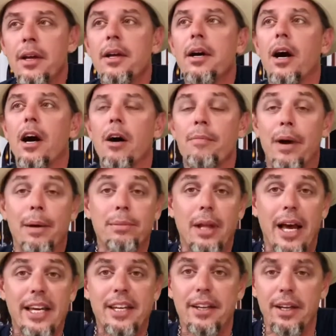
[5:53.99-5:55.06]
I'm
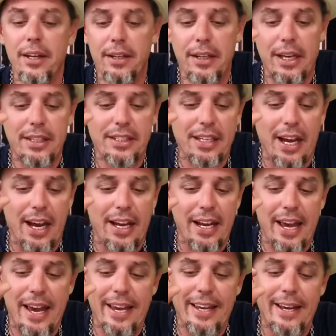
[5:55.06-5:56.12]
liking it. It's got
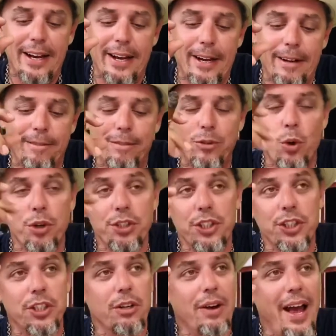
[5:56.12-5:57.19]
a, of course, it
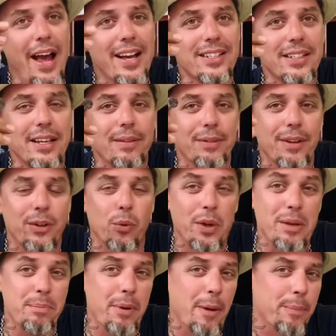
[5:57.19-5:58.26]
still has, the
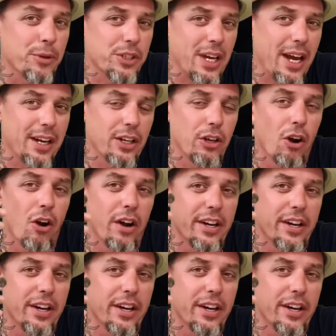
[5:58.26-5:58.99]
green pepper's kind of gone.